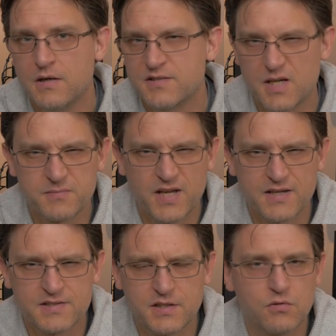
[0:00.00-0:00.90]
some
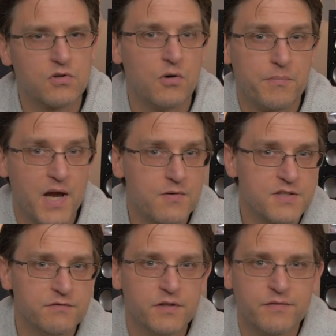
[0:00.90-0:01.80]
testing or
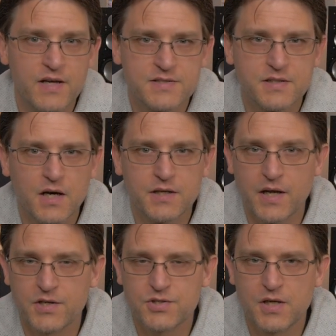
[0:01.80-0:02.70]
comparison with SDR
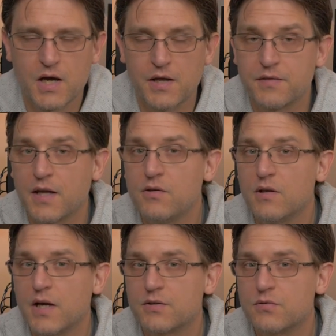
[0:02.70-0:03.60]
and HDR, and then you
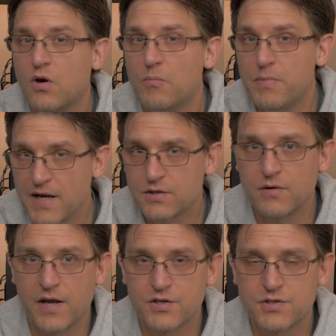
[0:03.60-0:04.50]
like to go back to
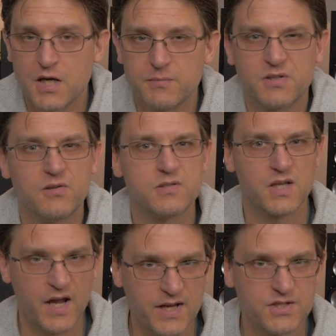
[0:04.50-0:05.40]
HDR because
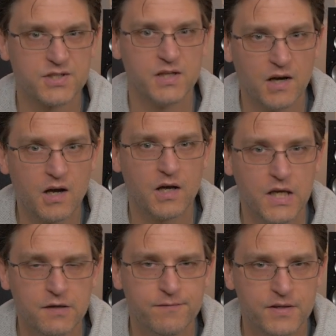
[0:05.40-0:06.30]
HDR,
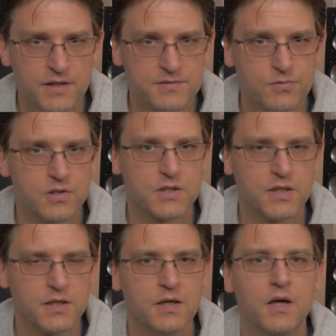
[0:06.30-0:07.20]
if it is
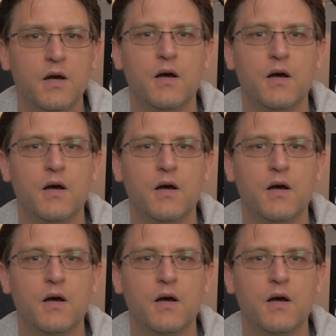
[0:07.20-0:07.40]
working,